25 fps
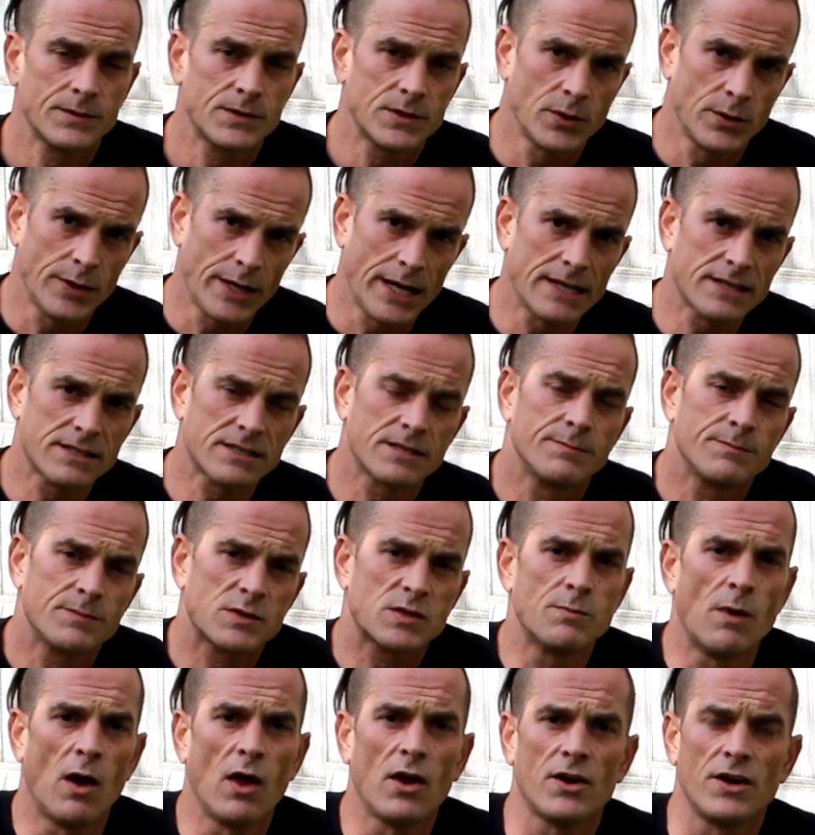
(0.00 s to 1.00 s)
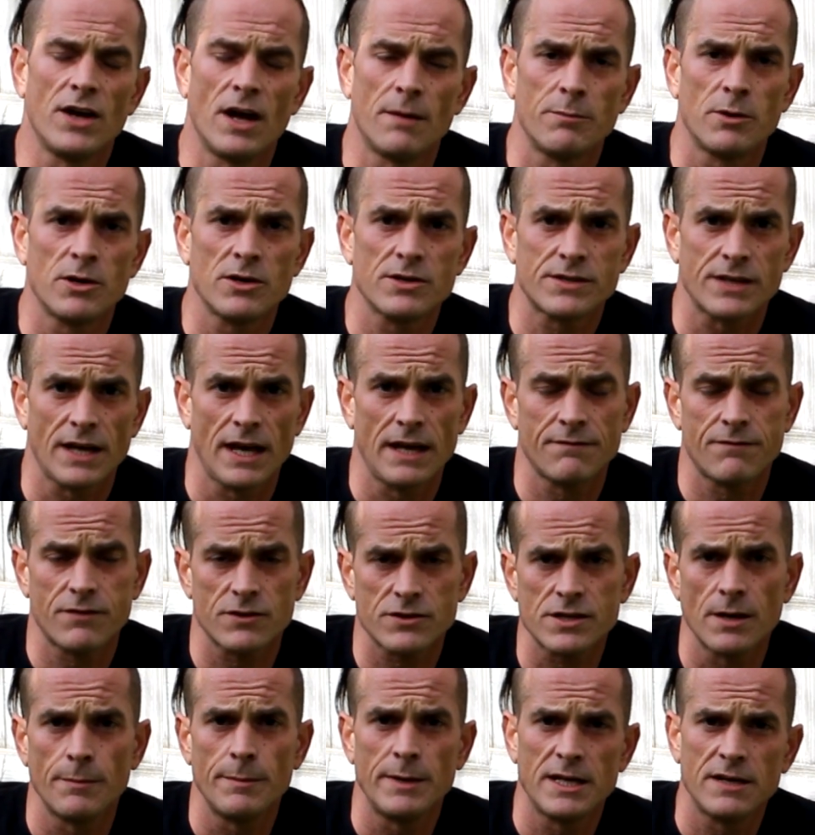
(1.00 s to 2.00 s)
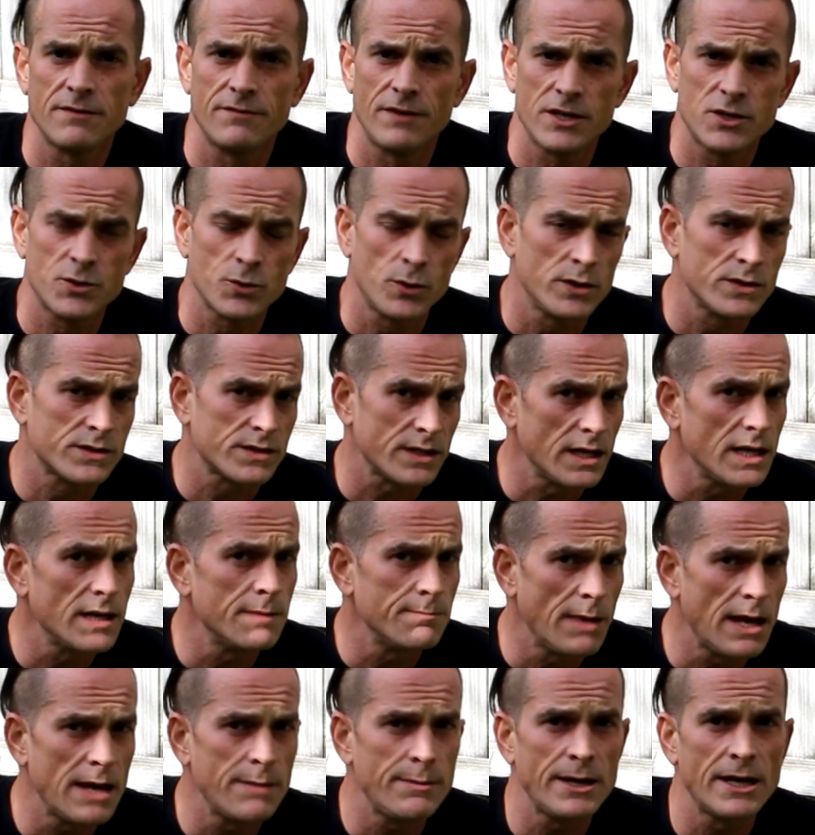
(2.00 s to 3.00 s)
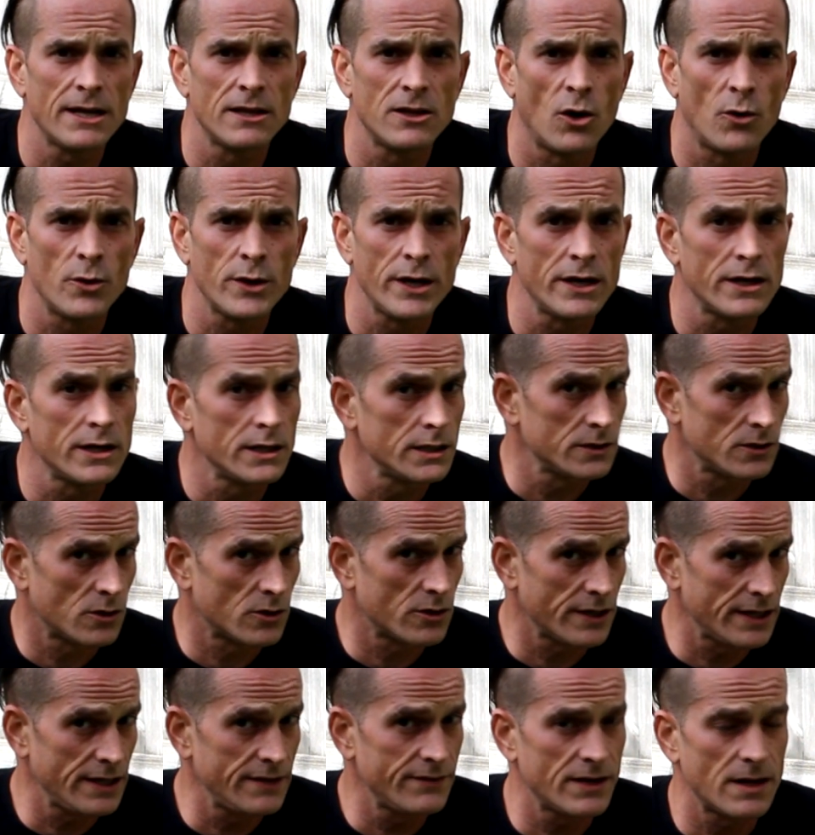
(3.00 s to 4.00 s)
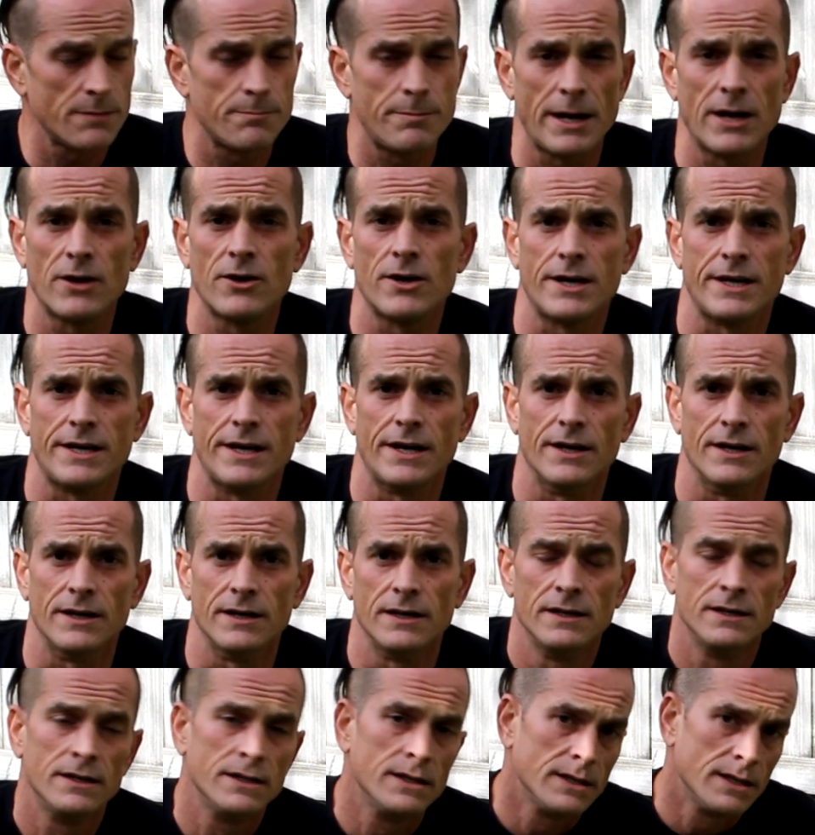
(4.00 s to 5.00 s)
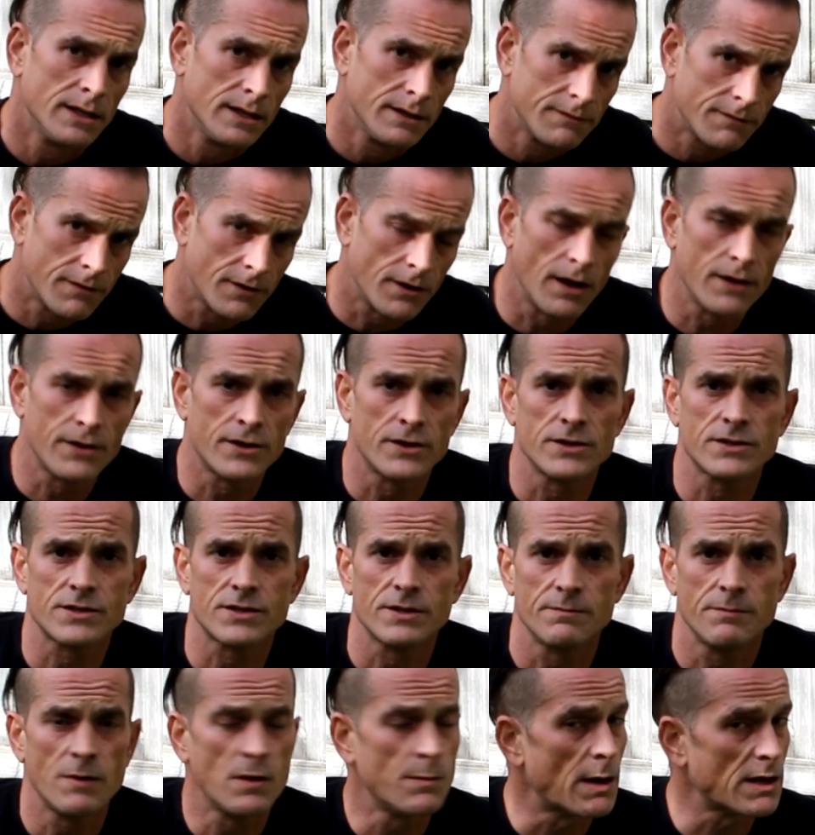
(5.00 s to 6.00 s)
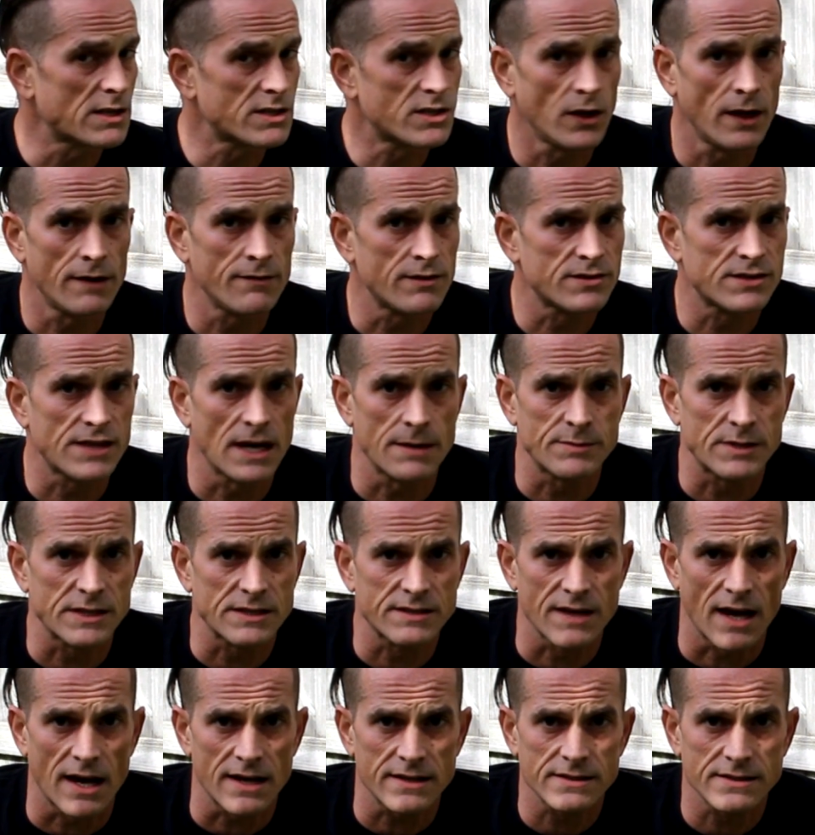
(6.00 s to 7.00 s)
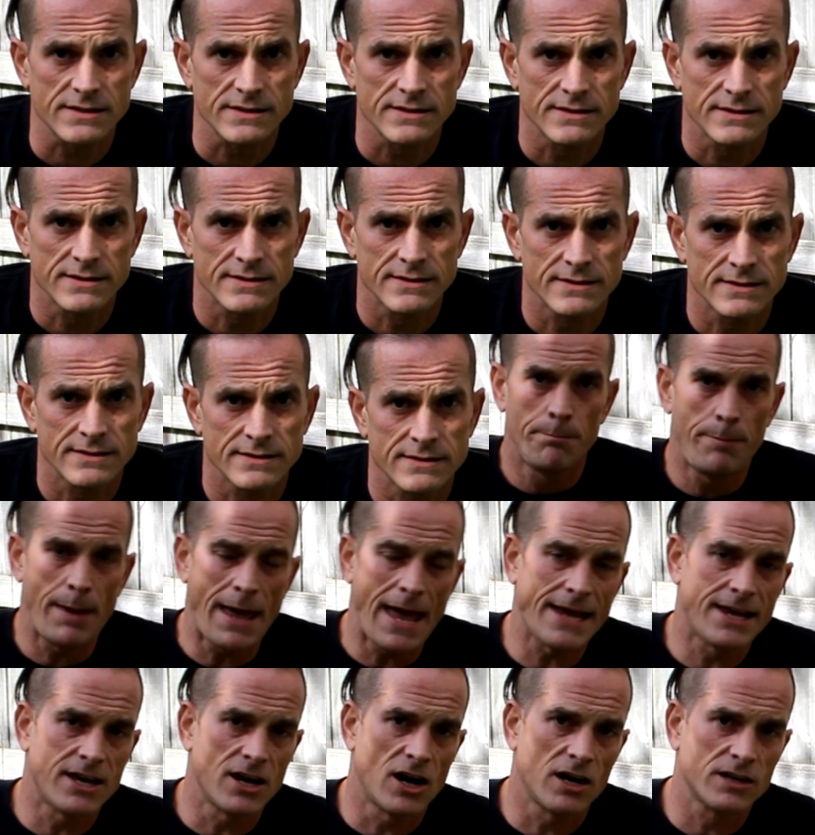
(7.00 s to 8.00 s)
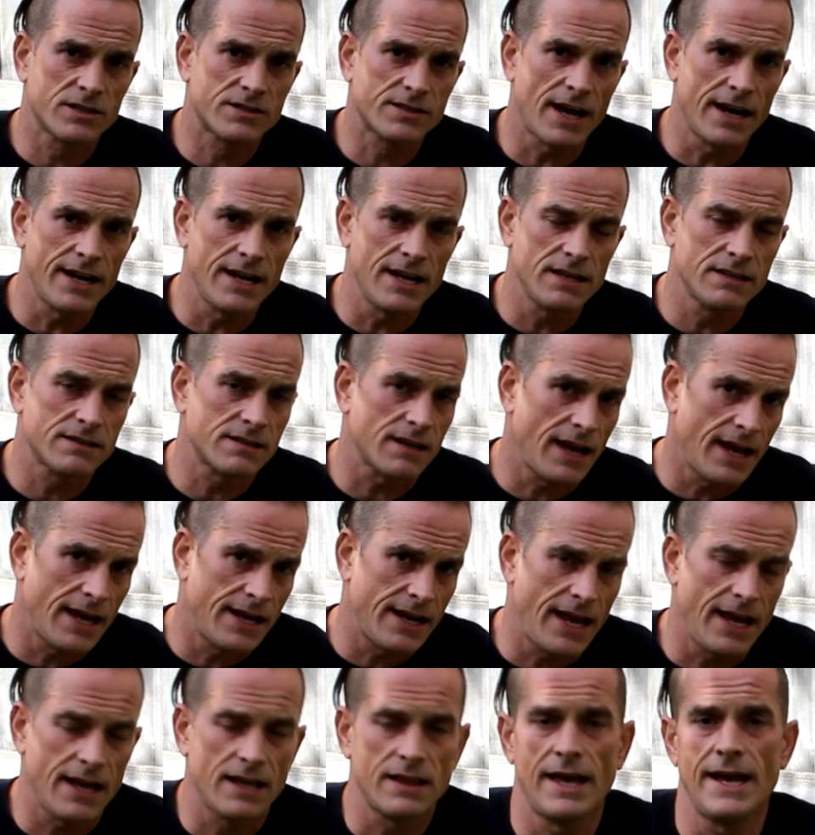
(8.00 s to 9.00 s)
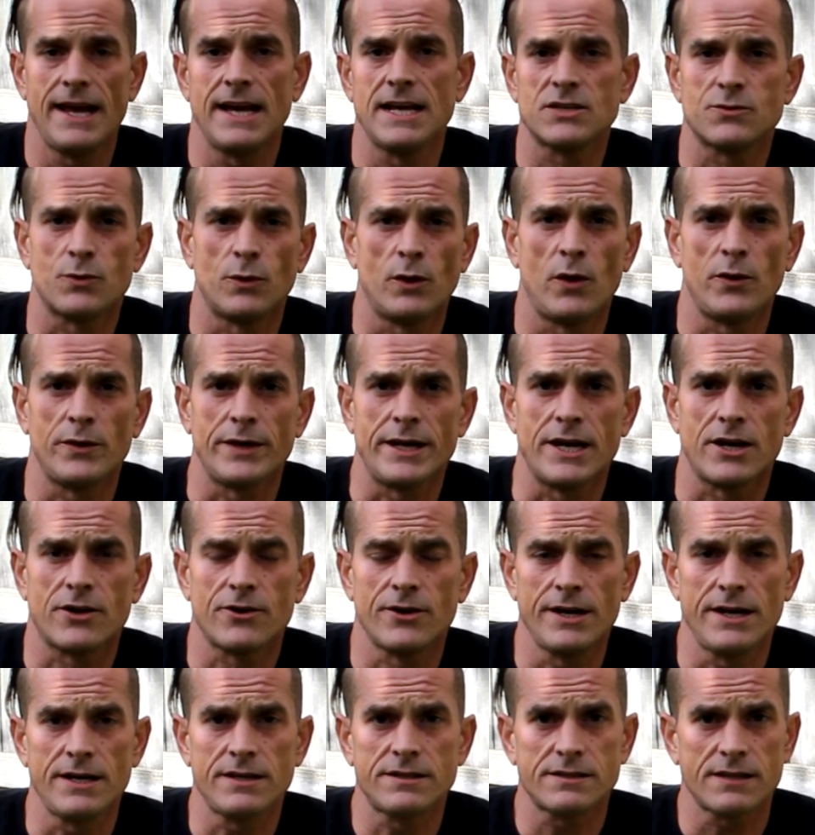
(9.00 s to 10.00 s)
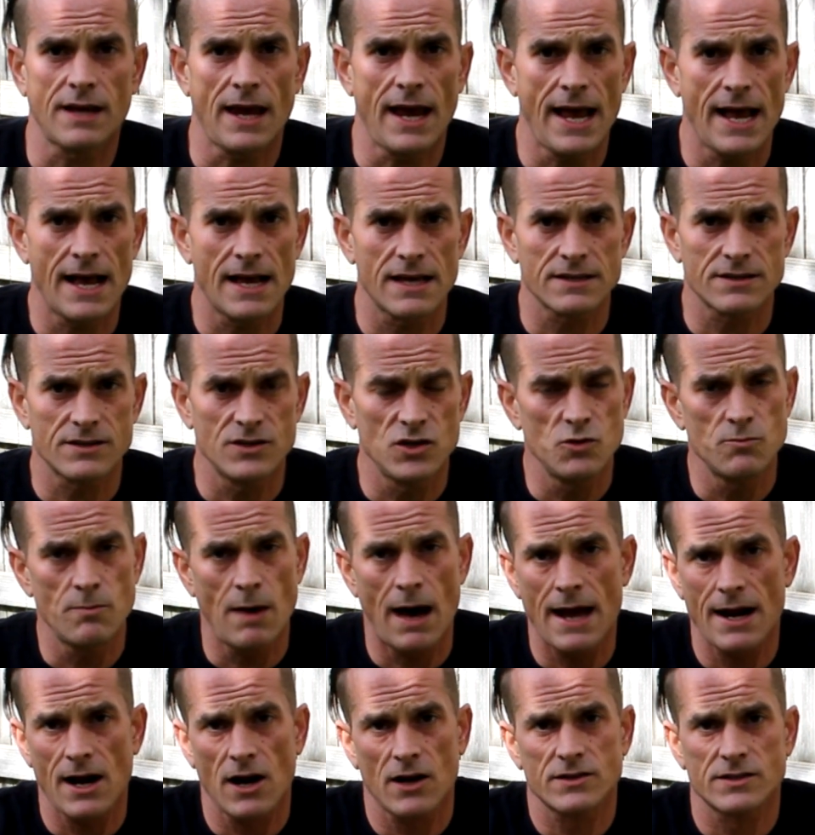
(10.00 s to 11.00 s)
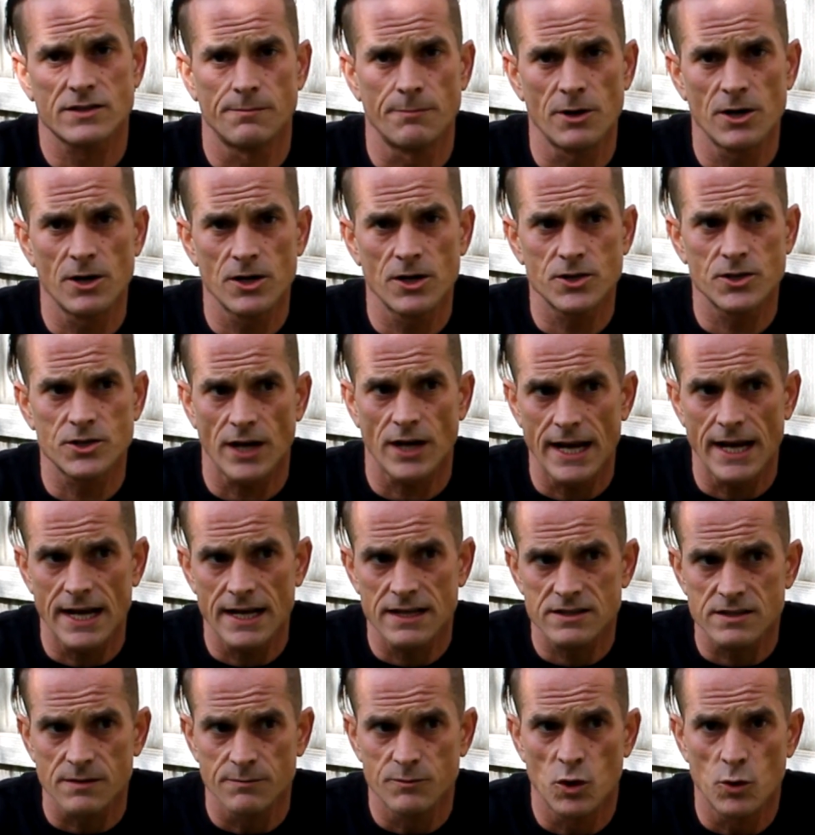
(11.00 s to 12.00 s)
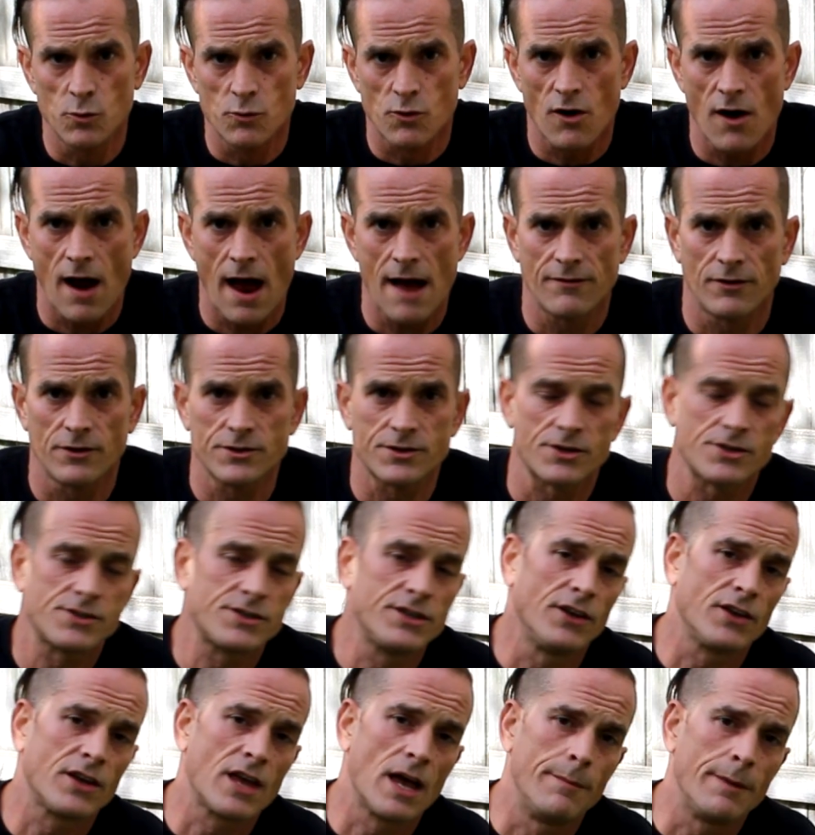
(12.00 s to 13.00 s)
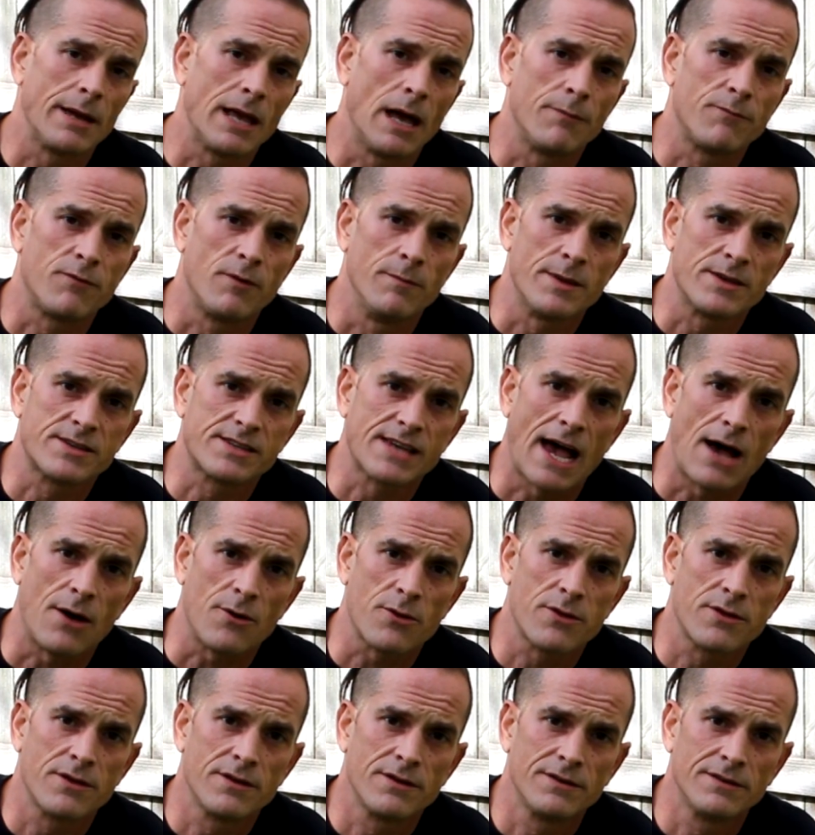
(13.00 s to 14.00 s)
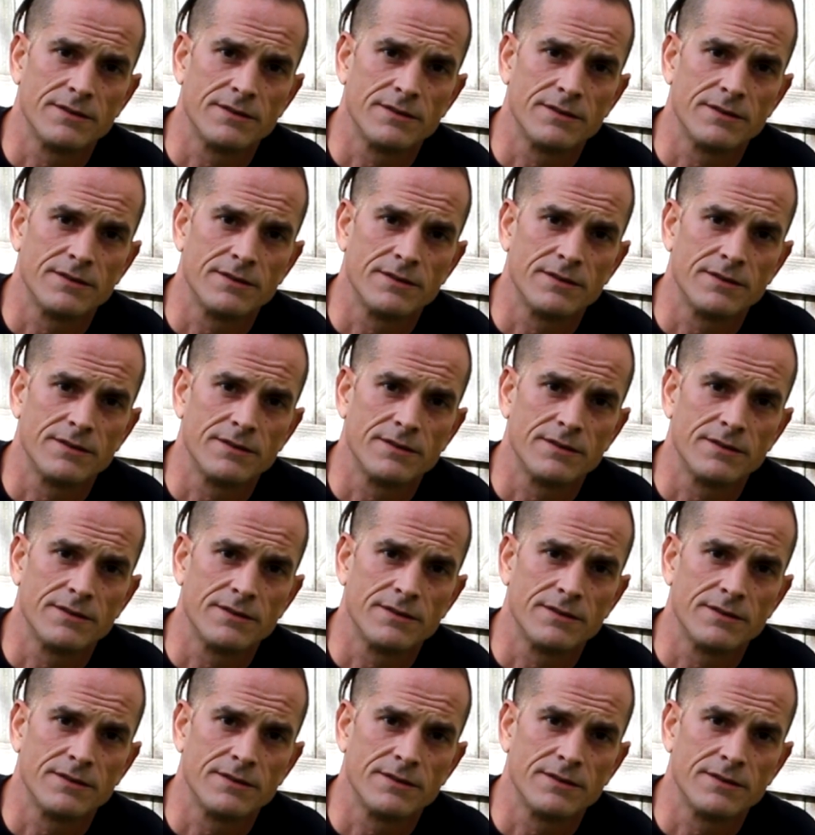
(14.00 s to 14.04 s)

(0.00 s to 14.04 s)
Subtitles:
So yes, smaller numbers, and for some individuals, it may be a low year or even a barren year. For others, you might still have the same success. Backyard sightings and egg layings will only increase as new monarchs emerge and some new arrivals are still coming up from the south.